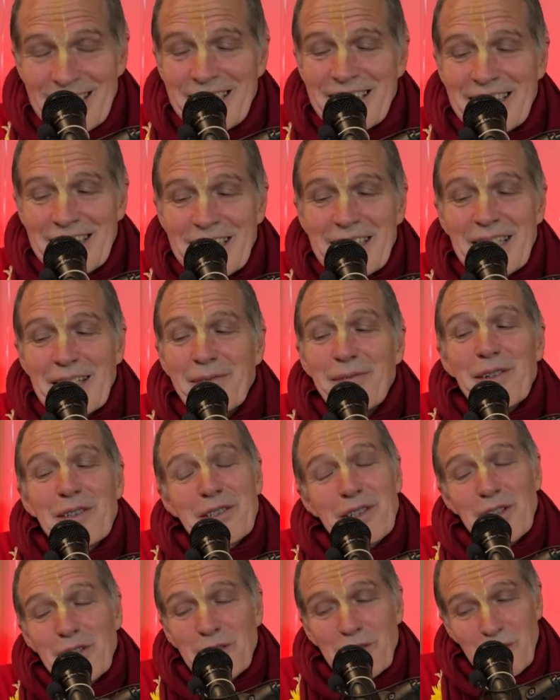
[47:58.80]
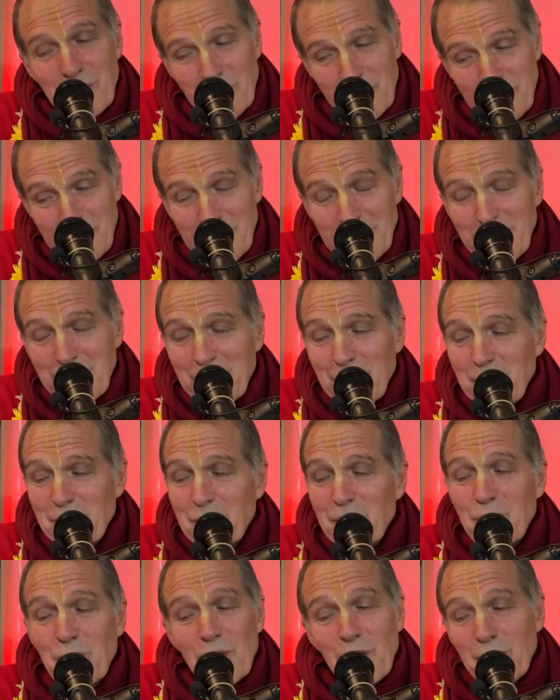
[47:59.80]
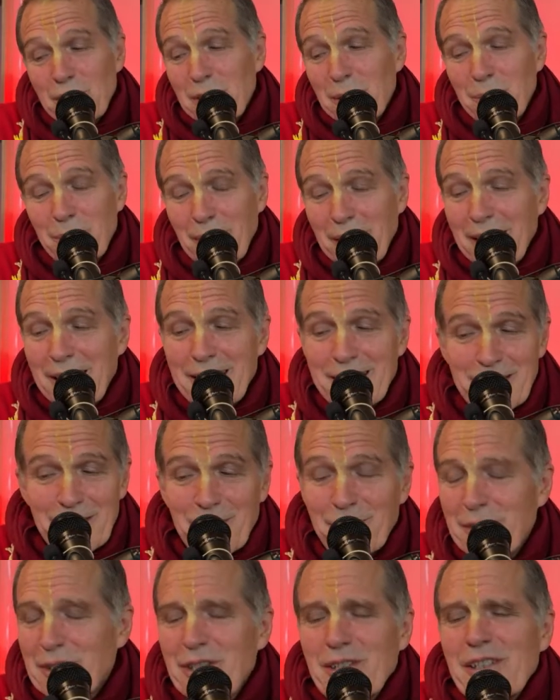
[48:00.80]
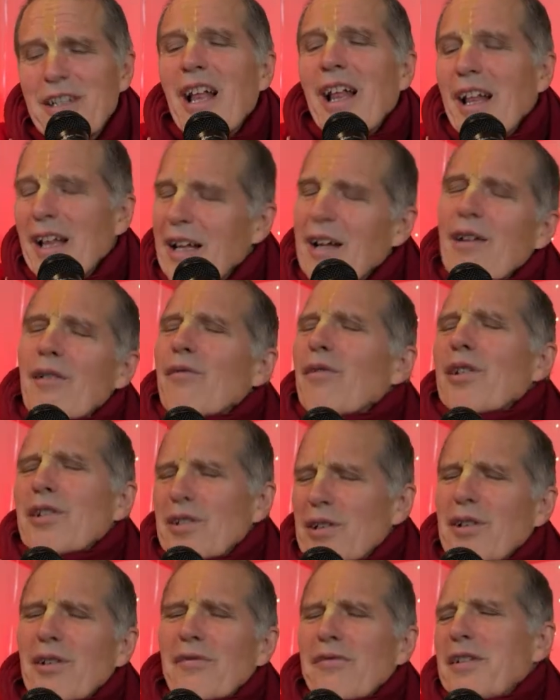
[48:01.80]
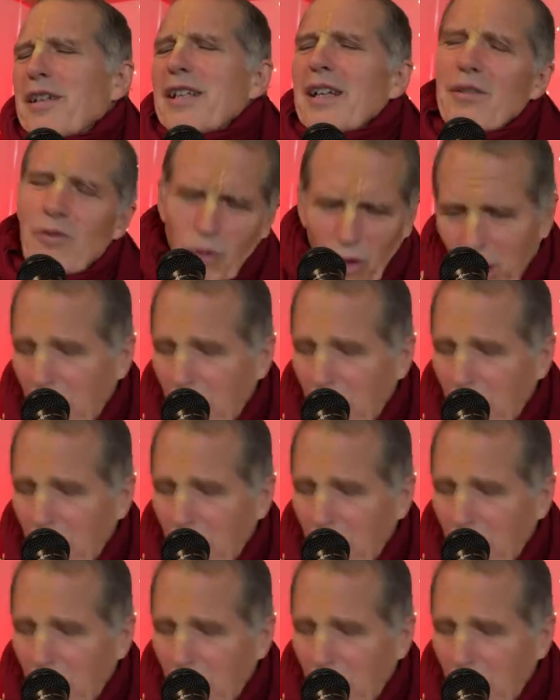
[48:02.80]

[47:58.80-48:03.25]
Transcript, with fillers: it was a, considered a dirty place. You would just wash your feet and